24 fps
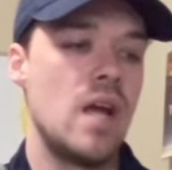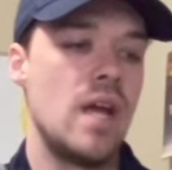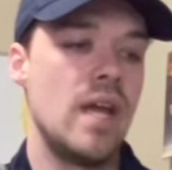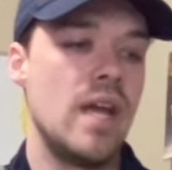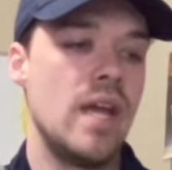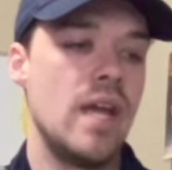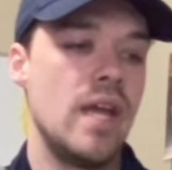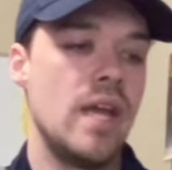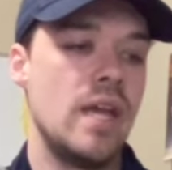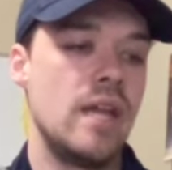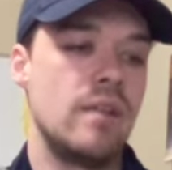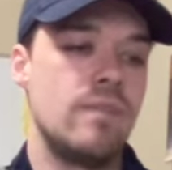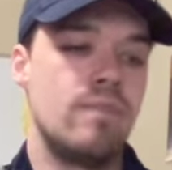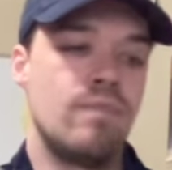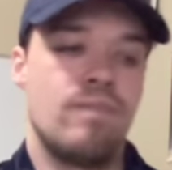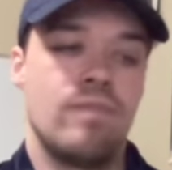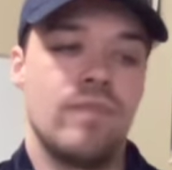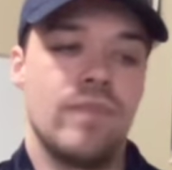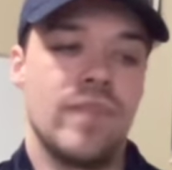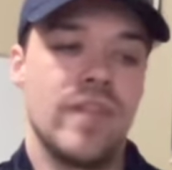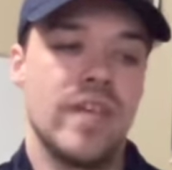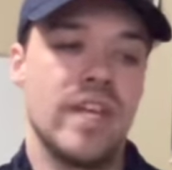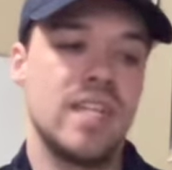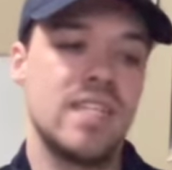And
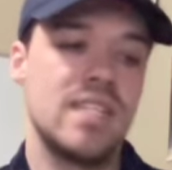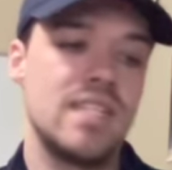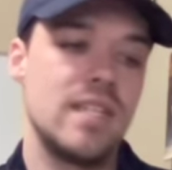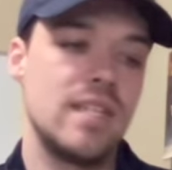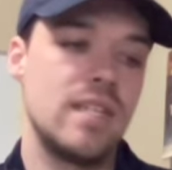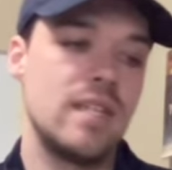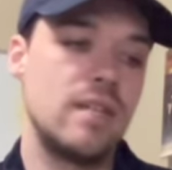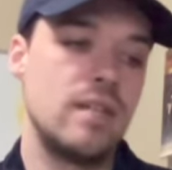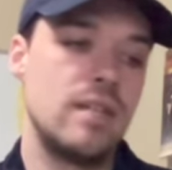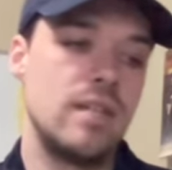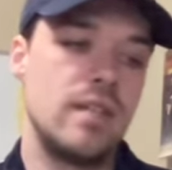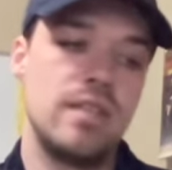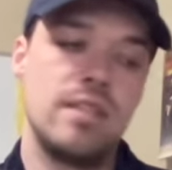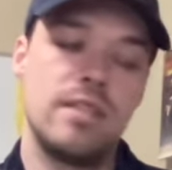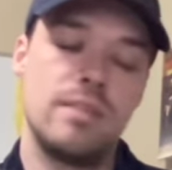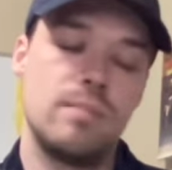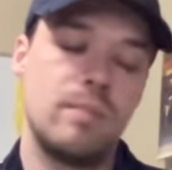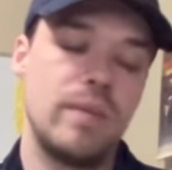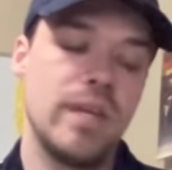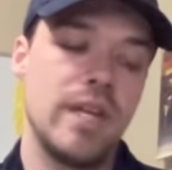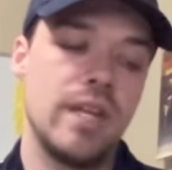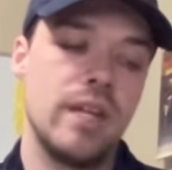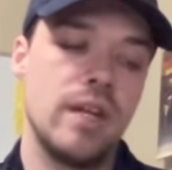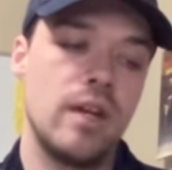like I said, it's
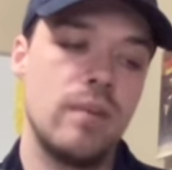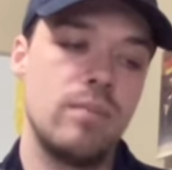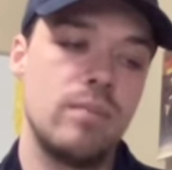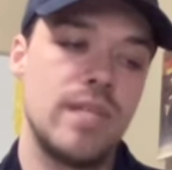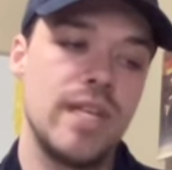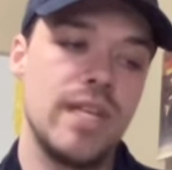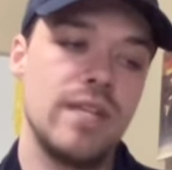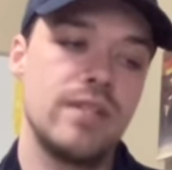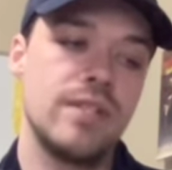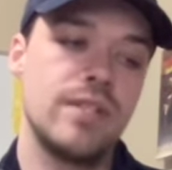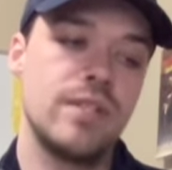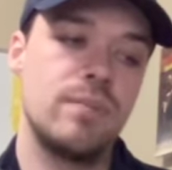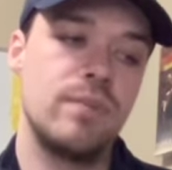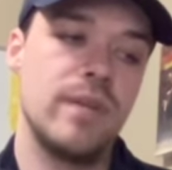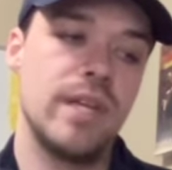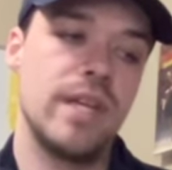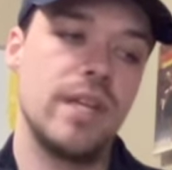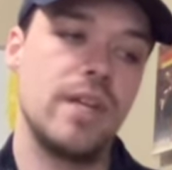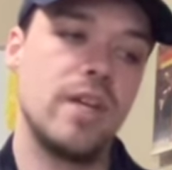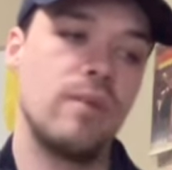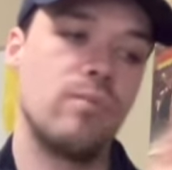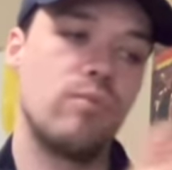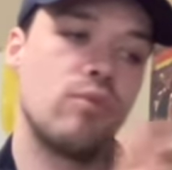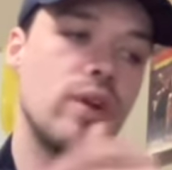picking up. Tales is
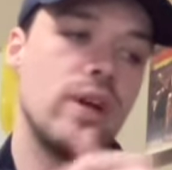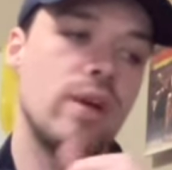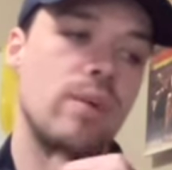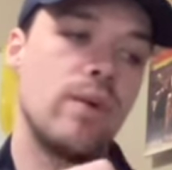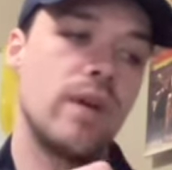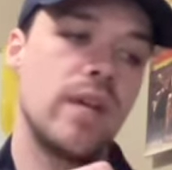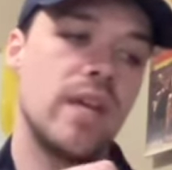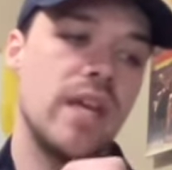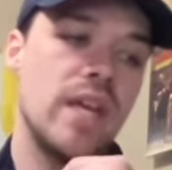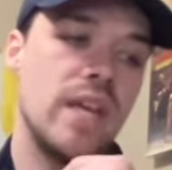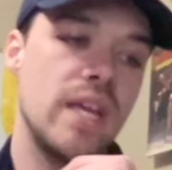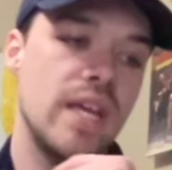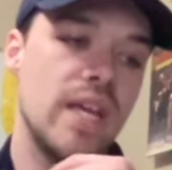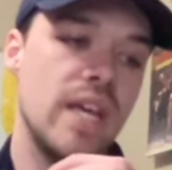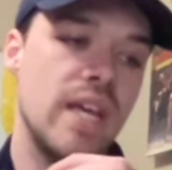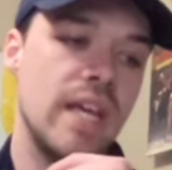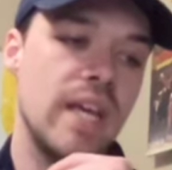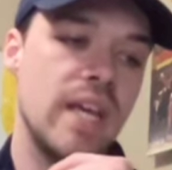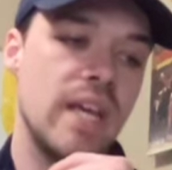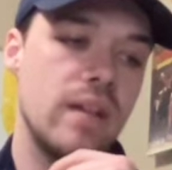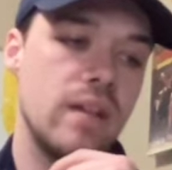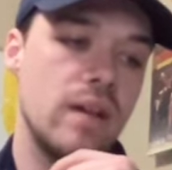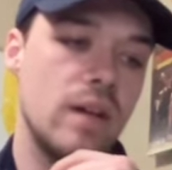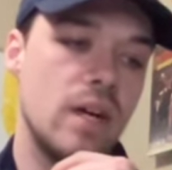picking up right where Gang
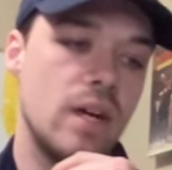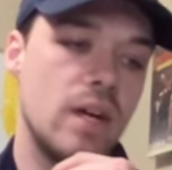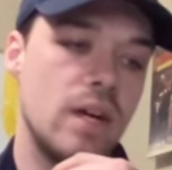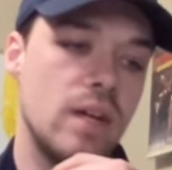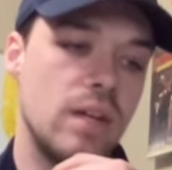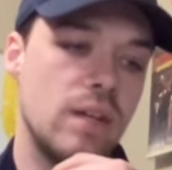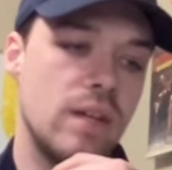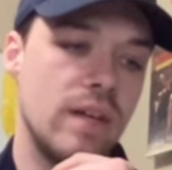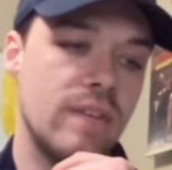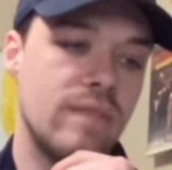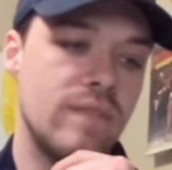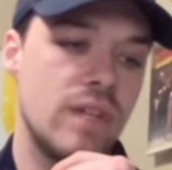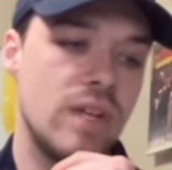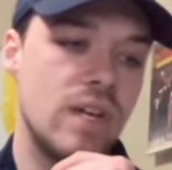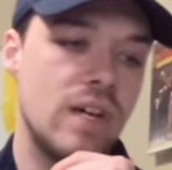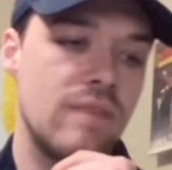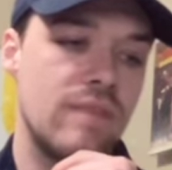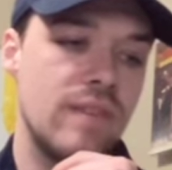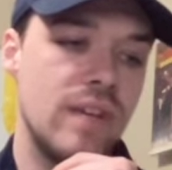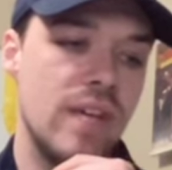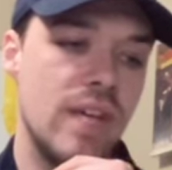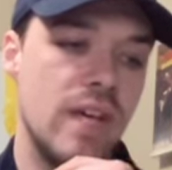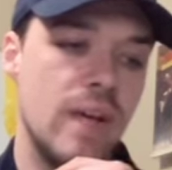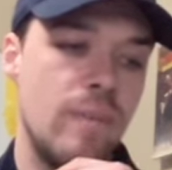Gang uh, left
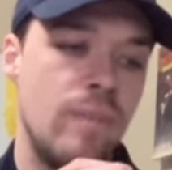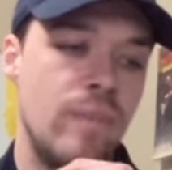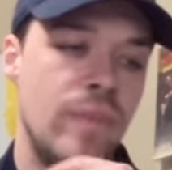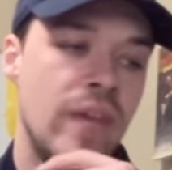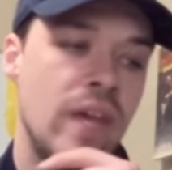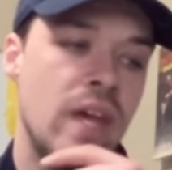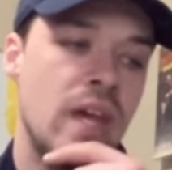off at.